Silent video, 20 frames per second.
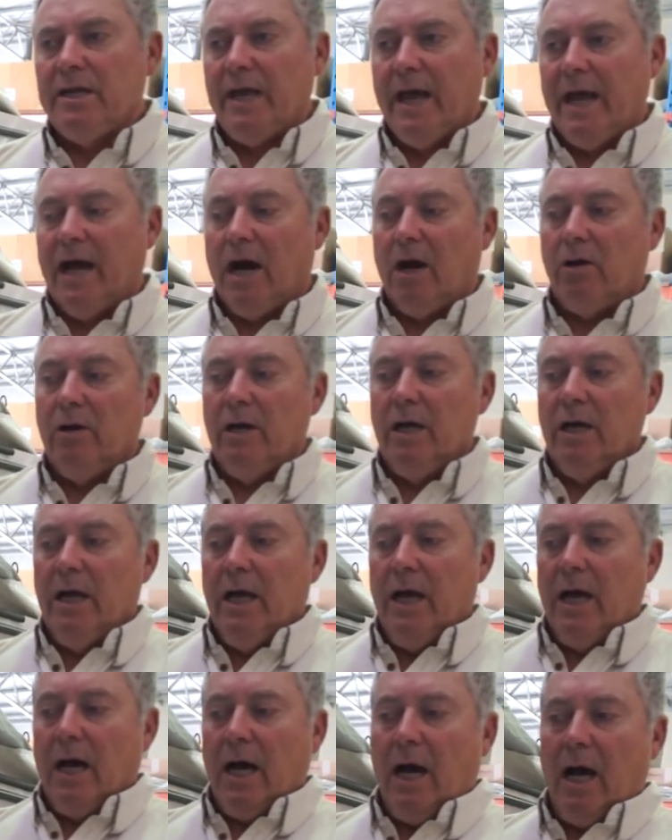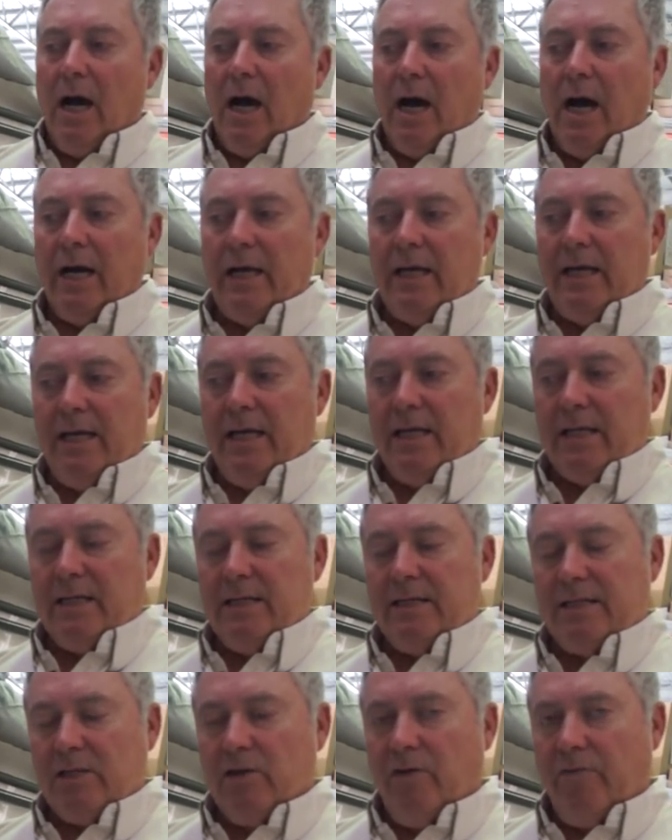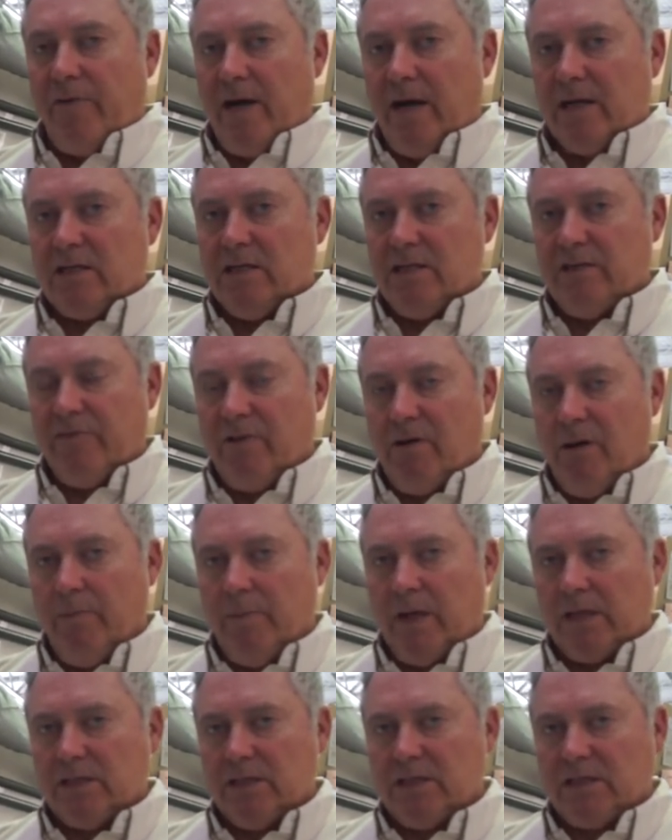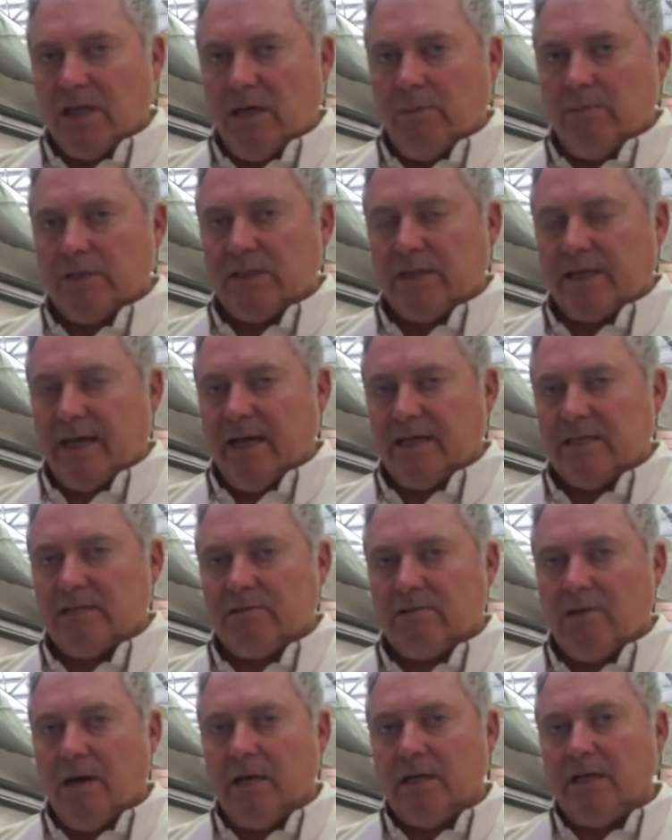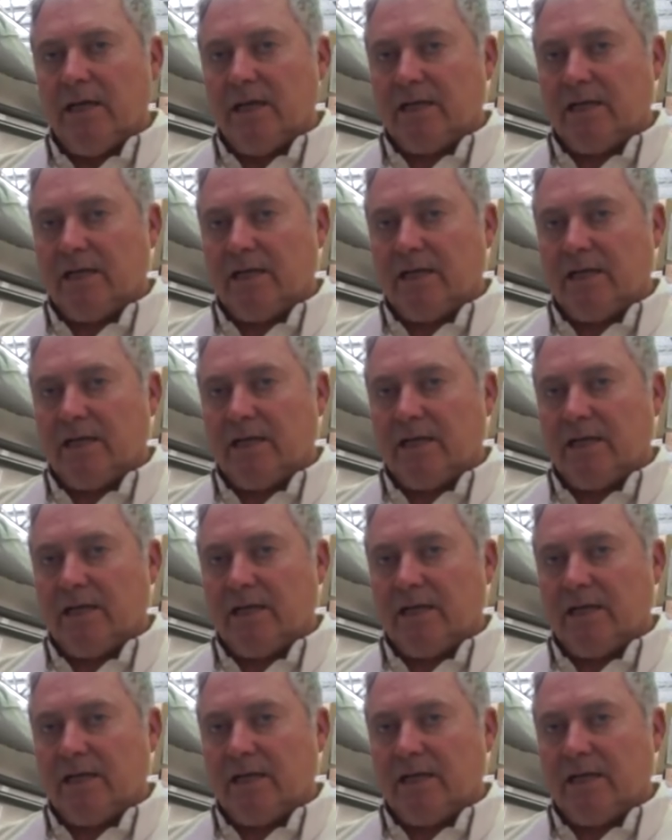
Now uh, it still functions very much the same as the gas strut,